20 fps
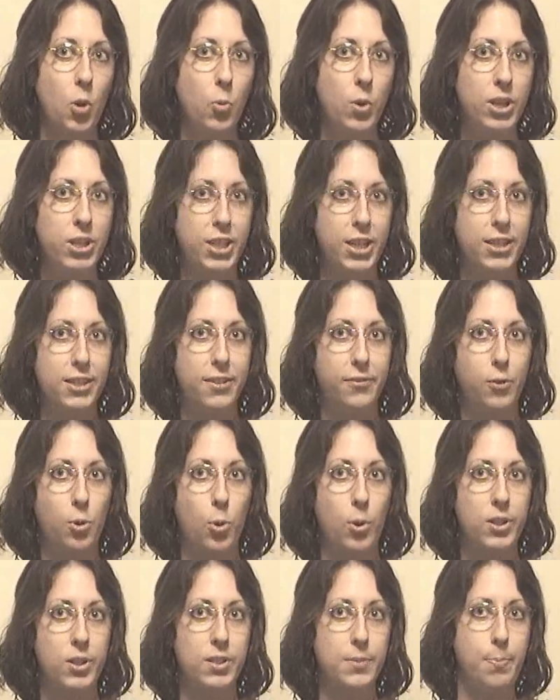which is, of
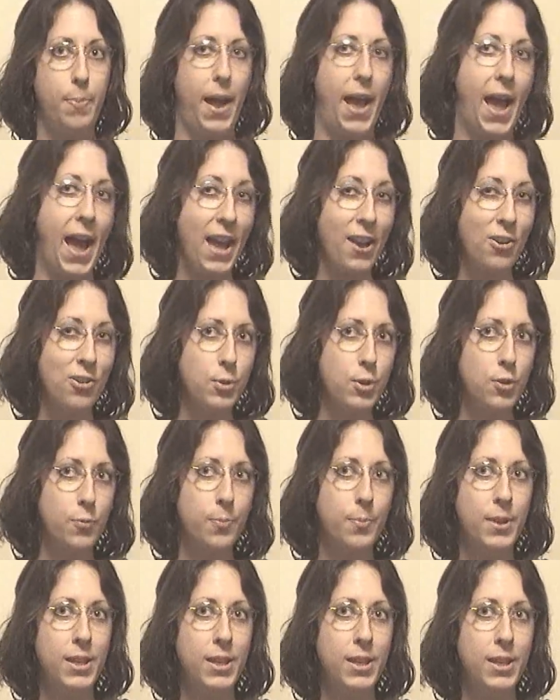course, patterns
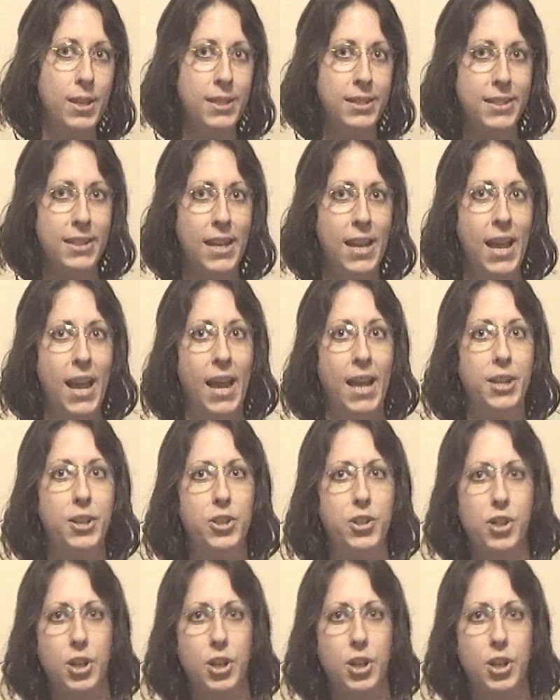of movement and